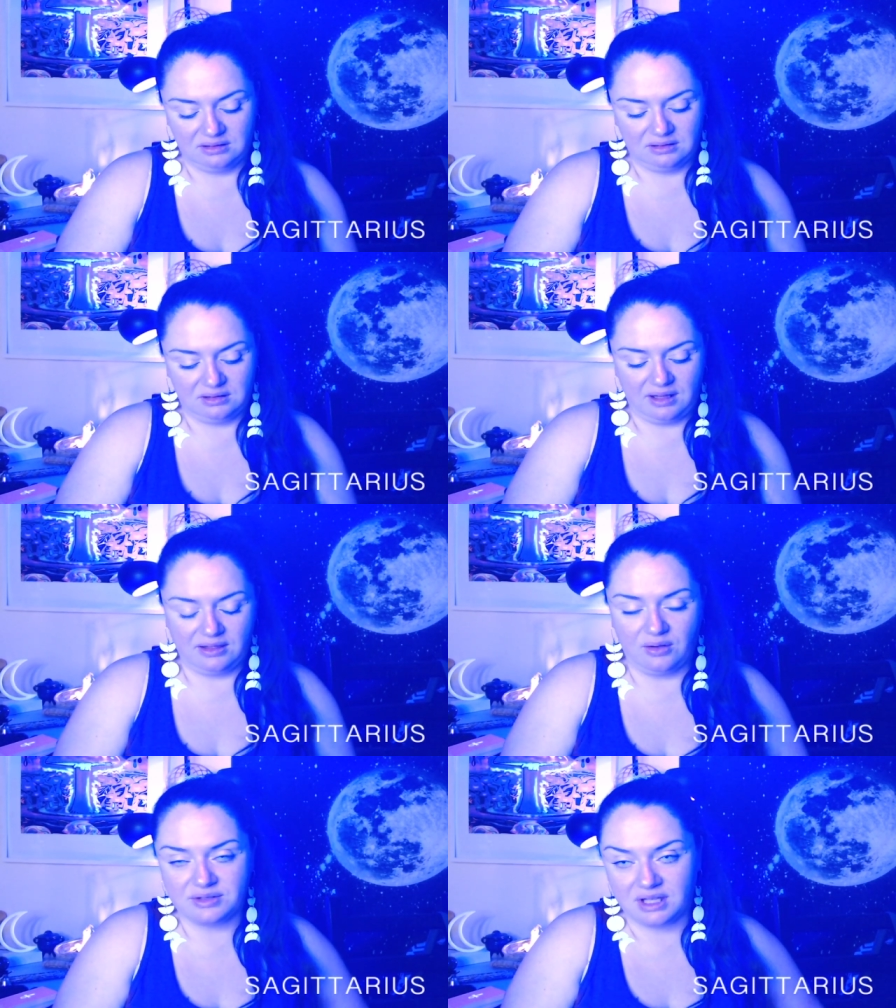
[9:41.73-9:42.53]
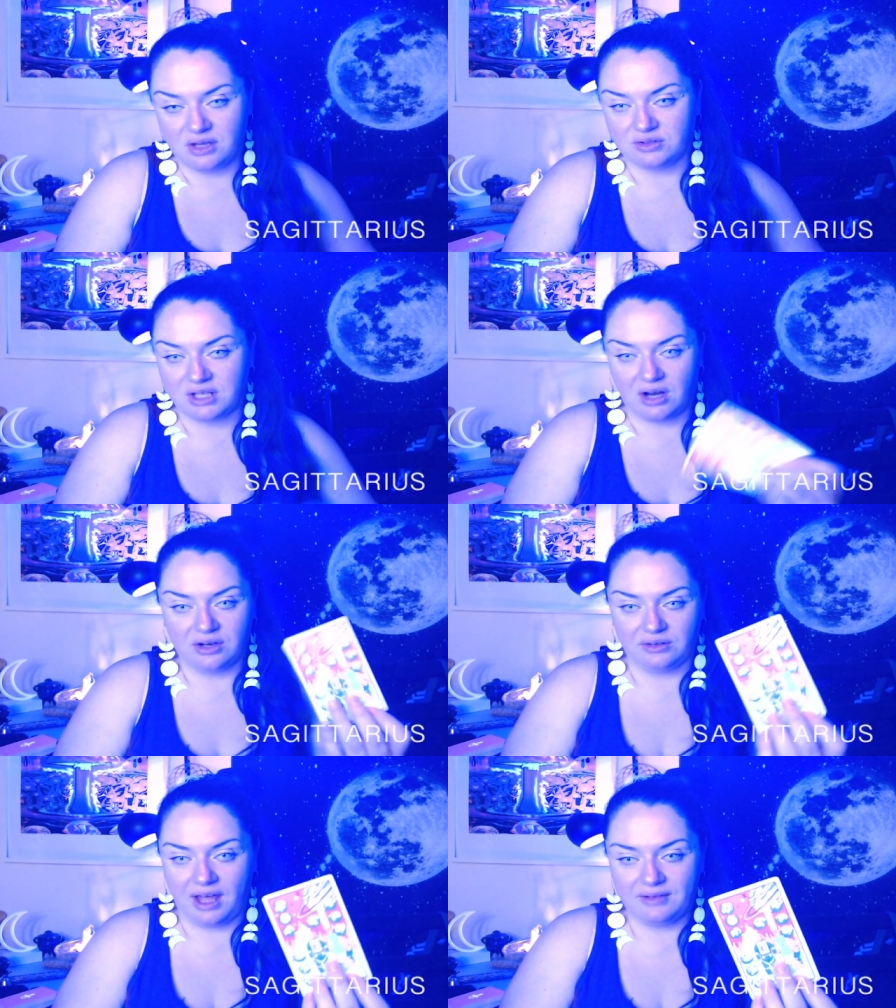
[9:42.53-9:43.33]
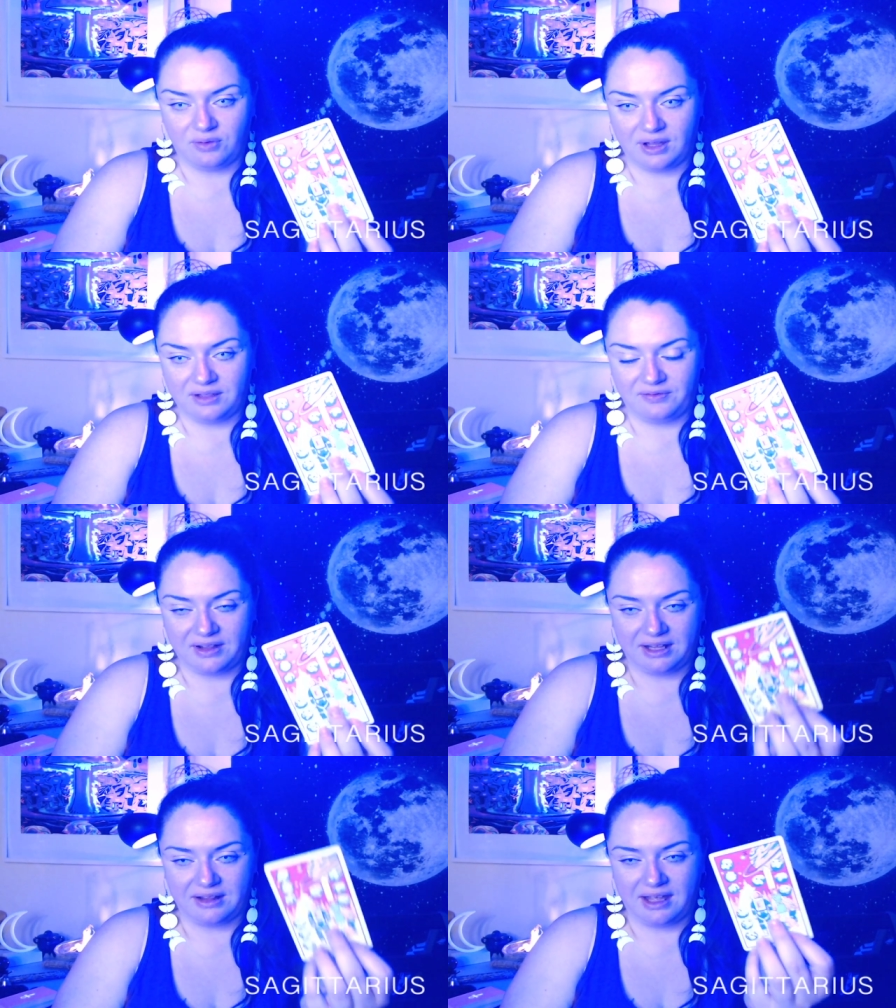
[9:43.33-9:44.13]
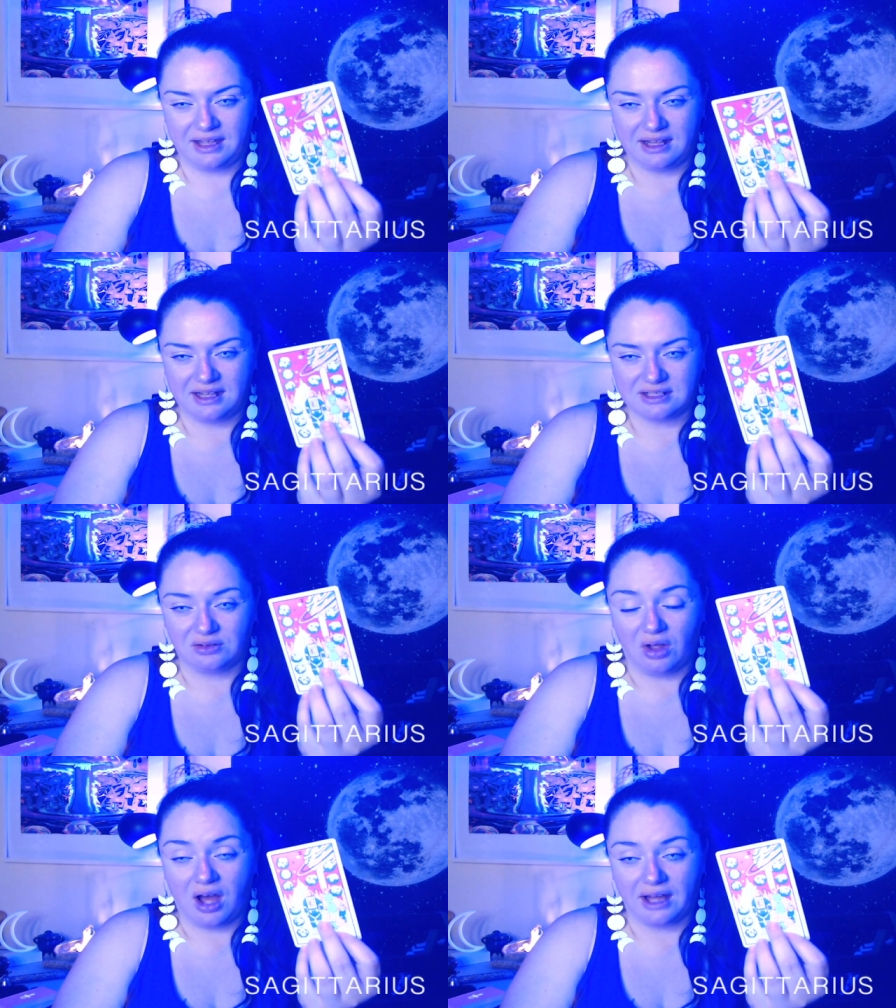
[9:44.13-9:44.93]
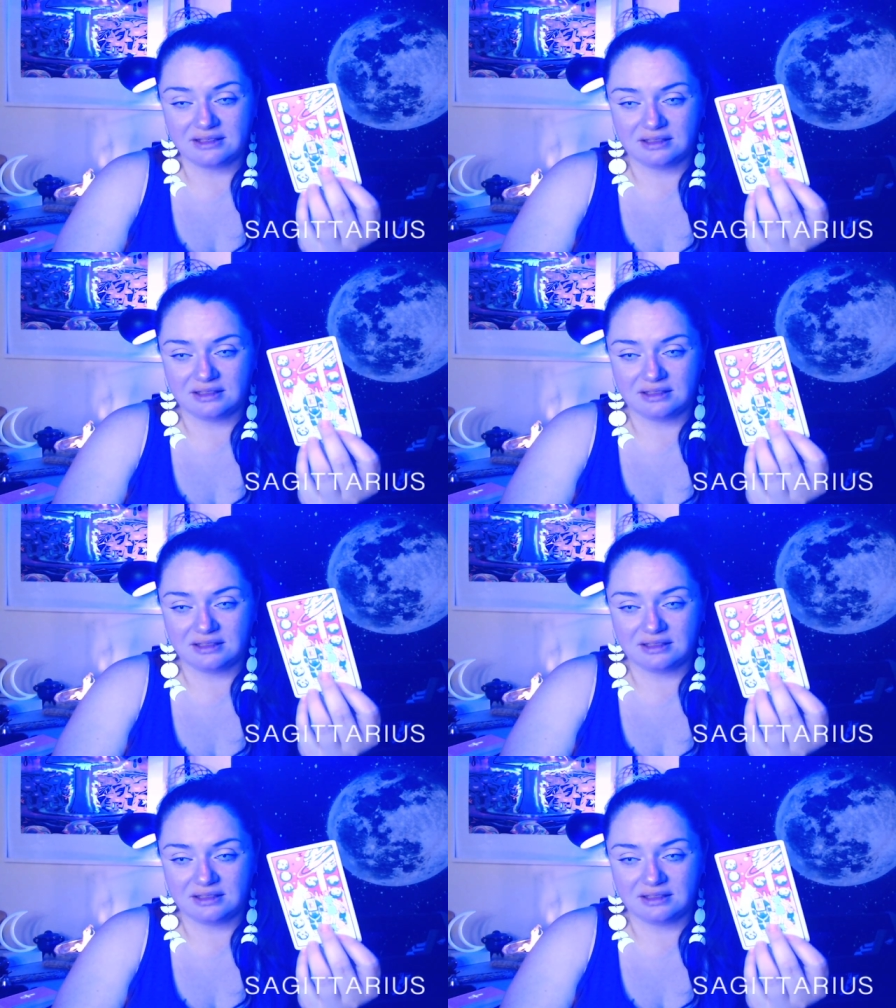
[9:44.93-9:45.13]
and those that you share your life with, feeling like it's a lot.